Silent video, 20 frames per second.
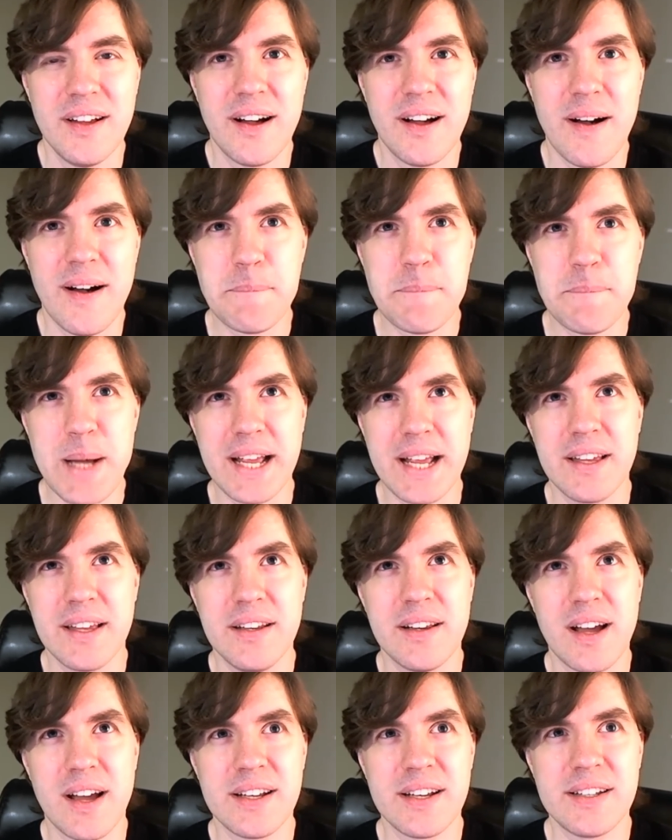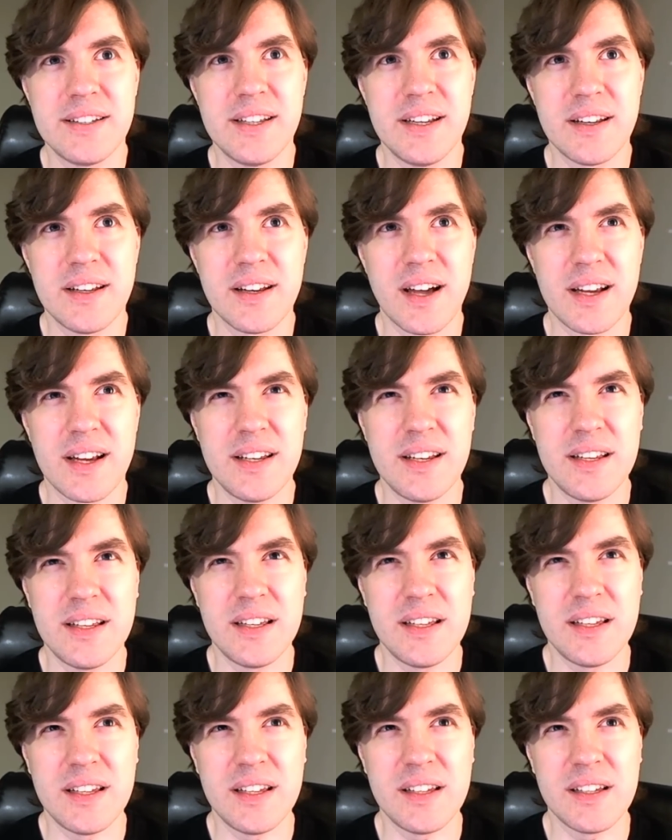Uh, back in
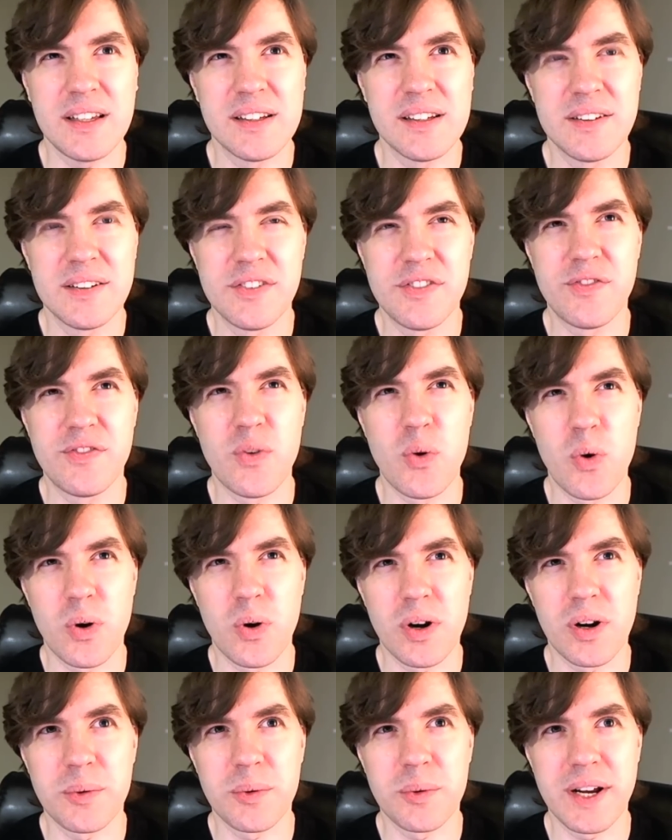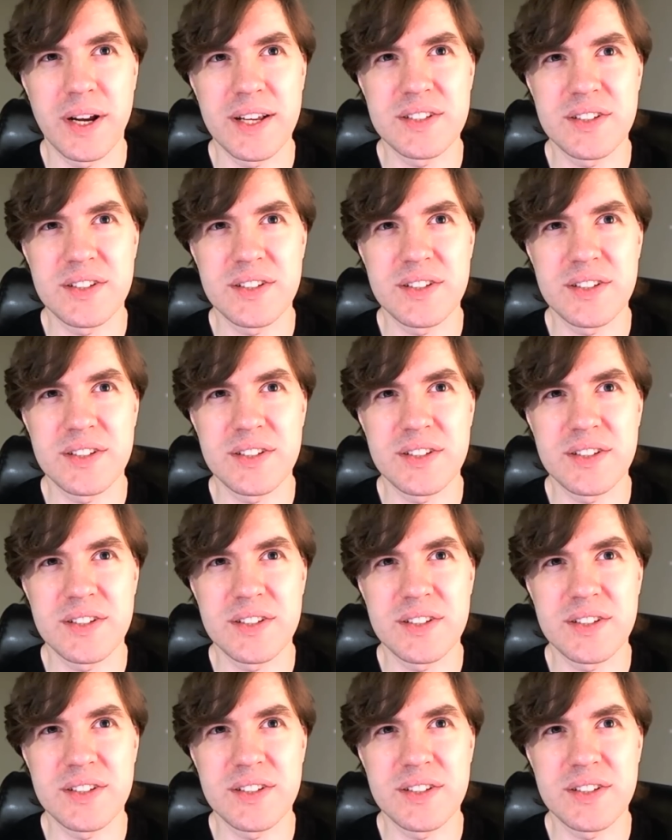1994, when I